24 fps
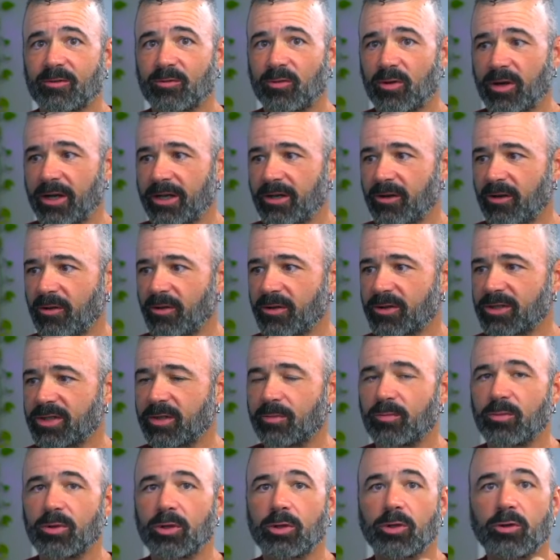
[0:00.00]
Right? Are there
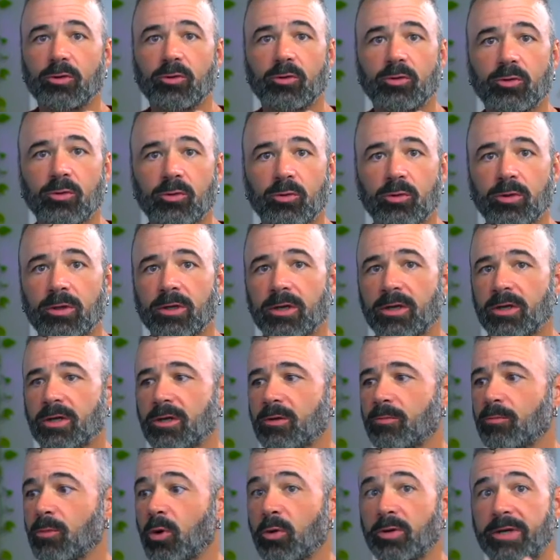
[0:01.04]
some new
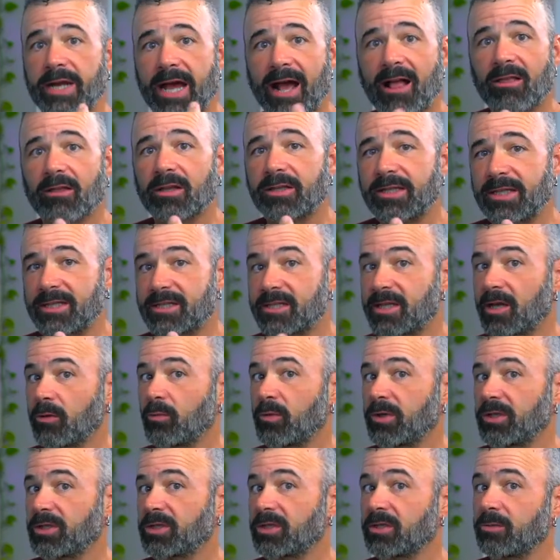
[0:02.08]
modalities that
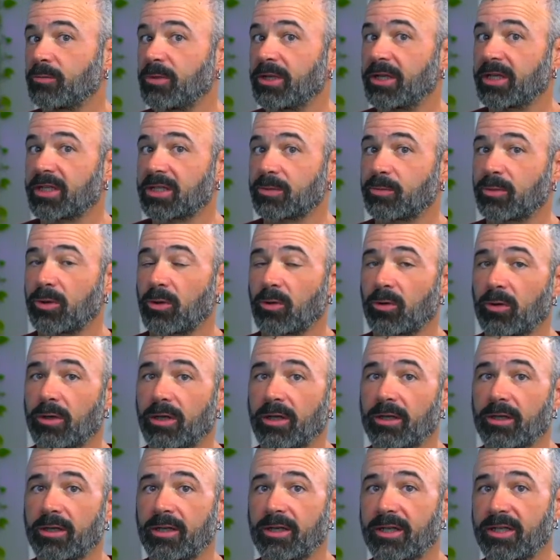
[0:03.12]
we should be exploring
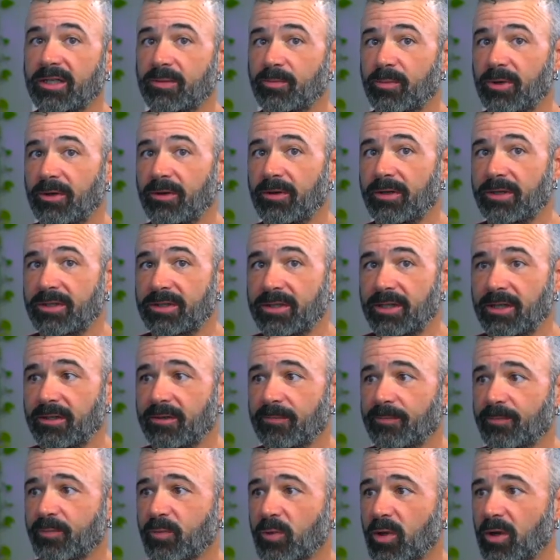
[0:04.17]
and experiencing?
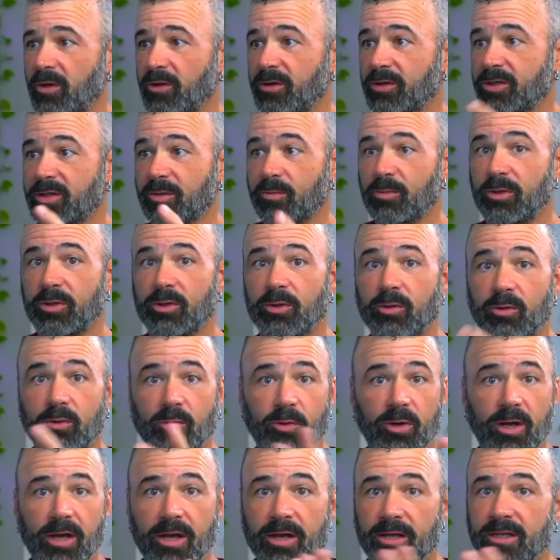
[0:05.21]
Are there some new
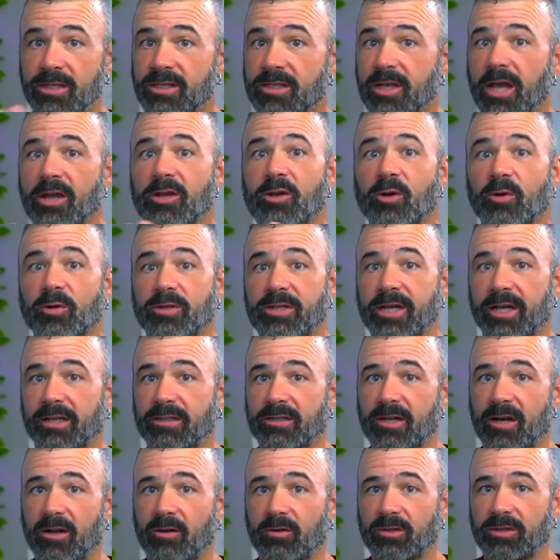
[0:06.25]

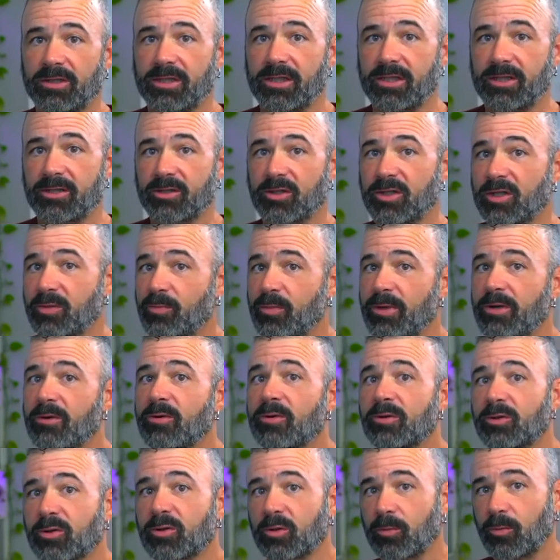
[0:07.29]
psychotechnologies or
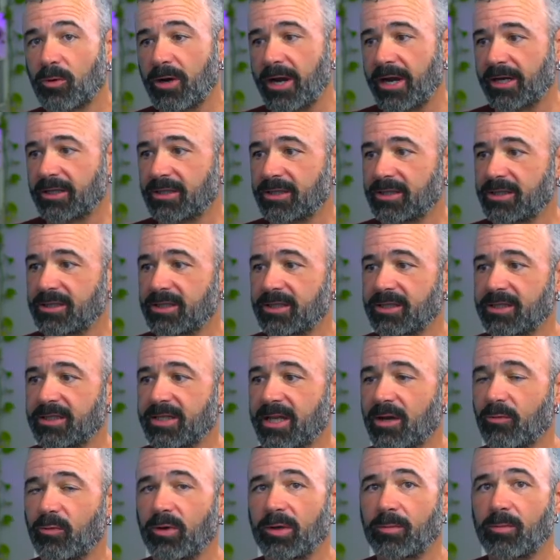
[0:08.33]
spiritual practices
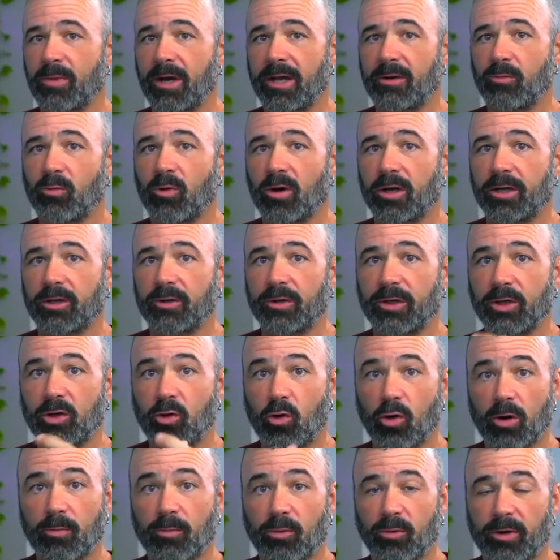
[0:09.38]
that we might want to
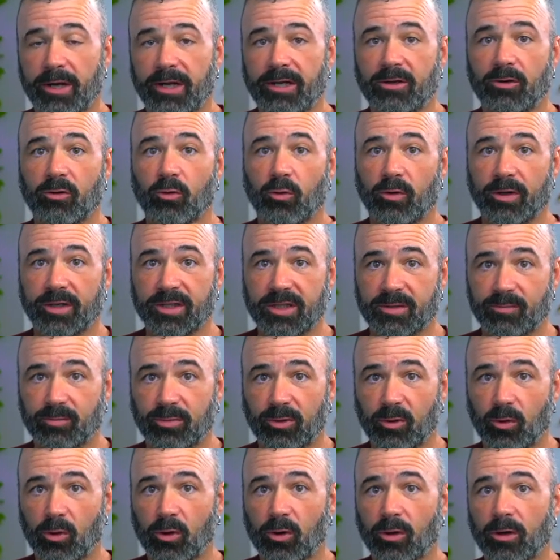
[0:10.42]
incorporate or
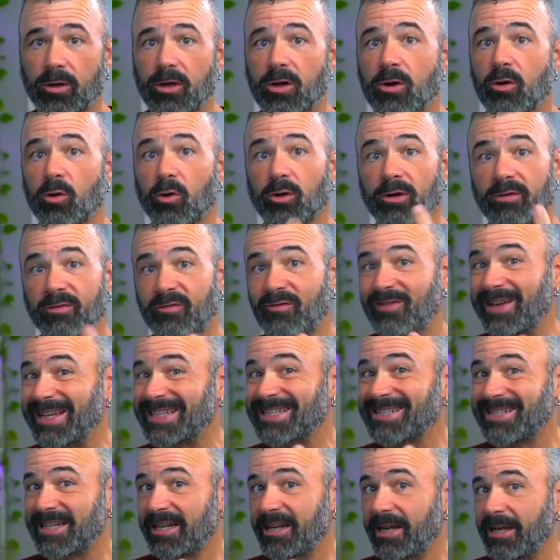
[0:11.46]
explore or
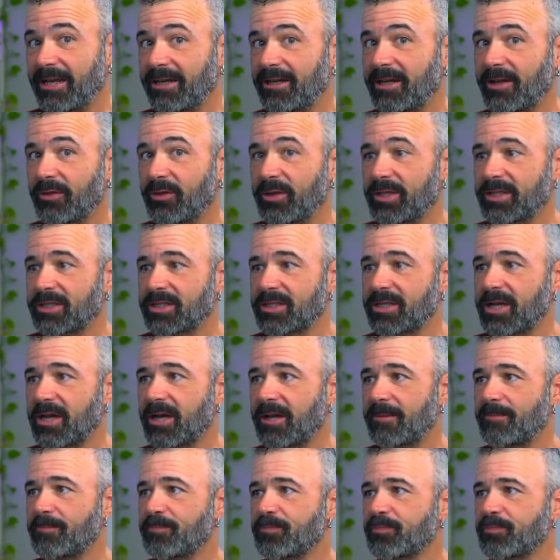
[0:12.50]
investigate at this time?